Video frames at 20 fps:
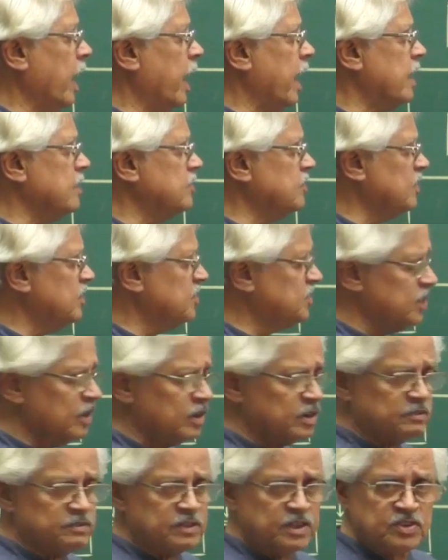As a
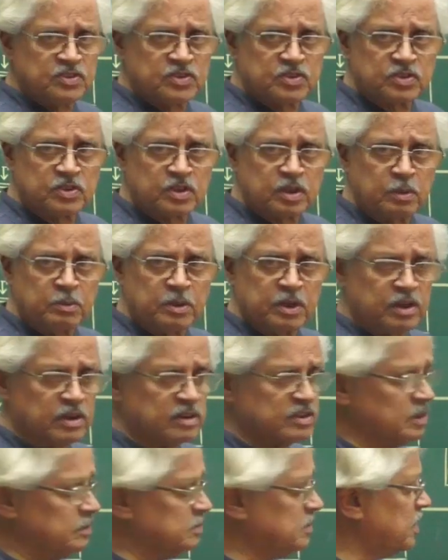result of these chemical
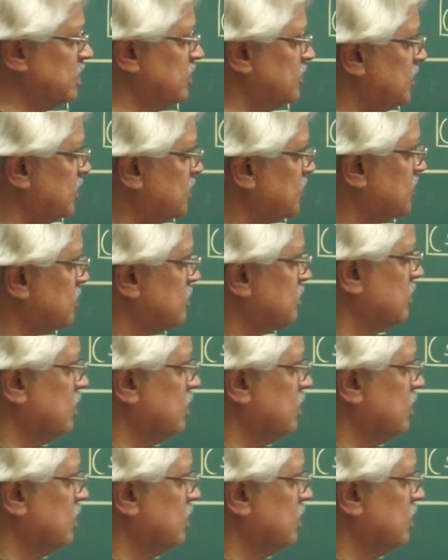substances,